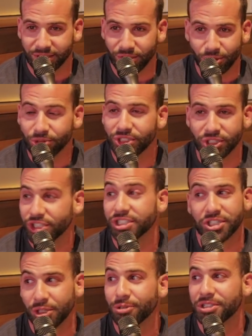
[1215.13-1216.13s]

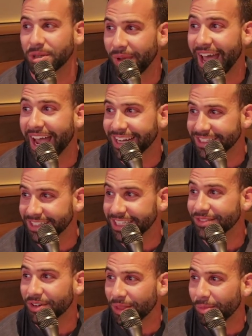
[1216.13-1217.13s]
just use your back to
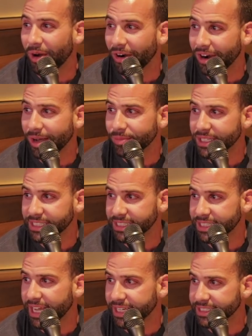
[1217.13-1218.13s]
lever the bar up, because
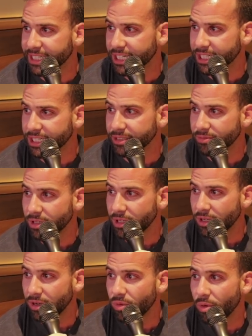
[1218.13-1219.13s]
that's not necessarily
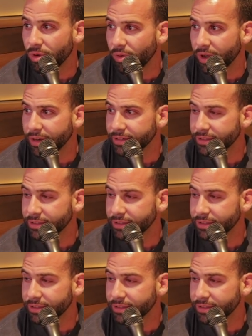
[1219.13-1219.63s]
what we want.